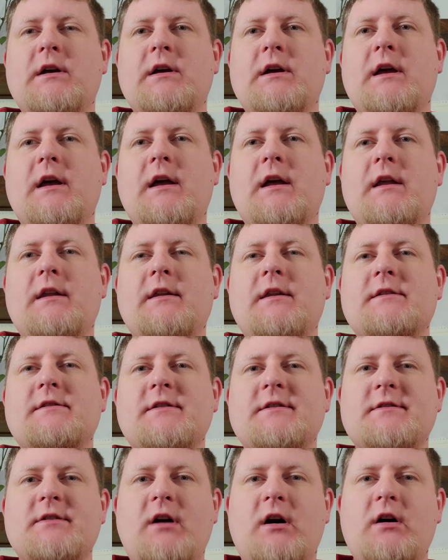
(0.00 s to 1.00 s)
And
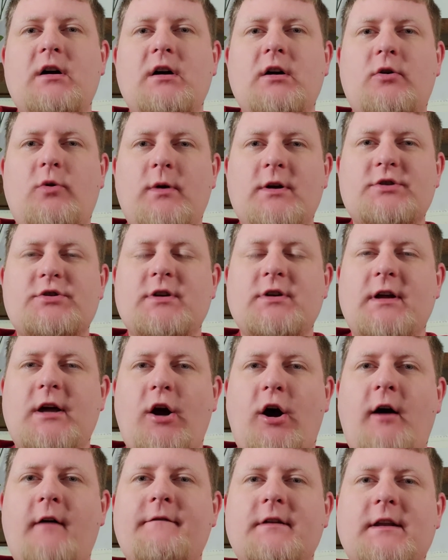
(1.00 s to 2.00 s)
this is a question I
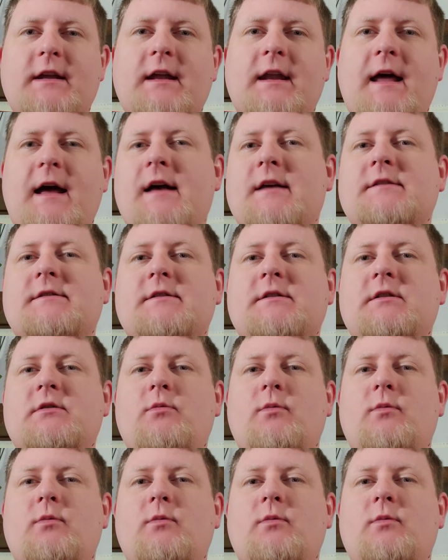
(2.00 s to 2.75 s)
often get asked